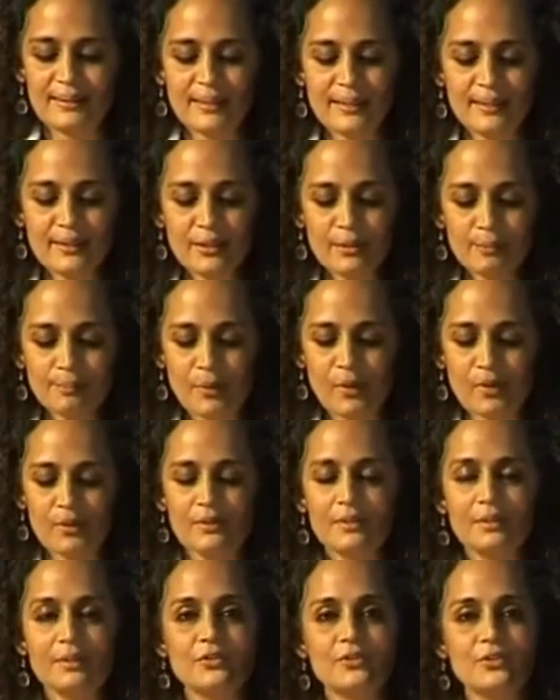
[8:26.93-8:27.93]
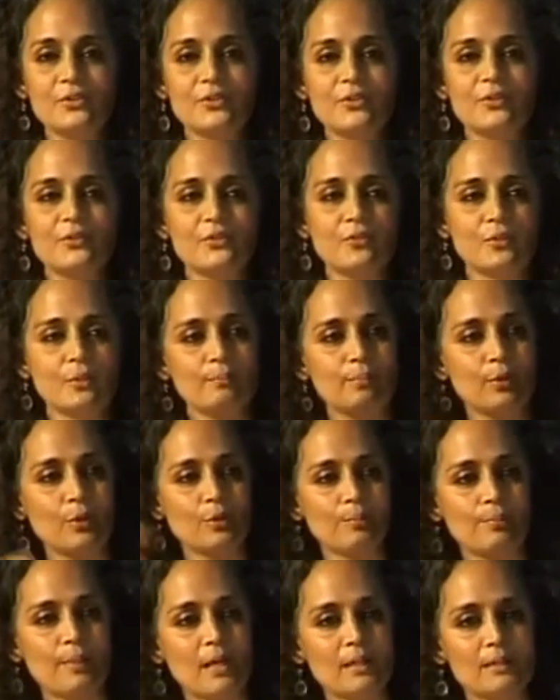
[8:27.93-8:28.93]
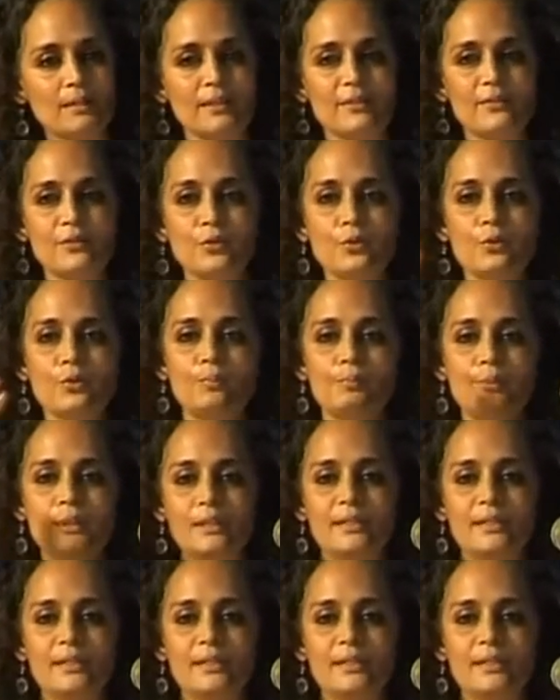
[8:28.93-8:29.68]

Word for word: senior politicians from both parties who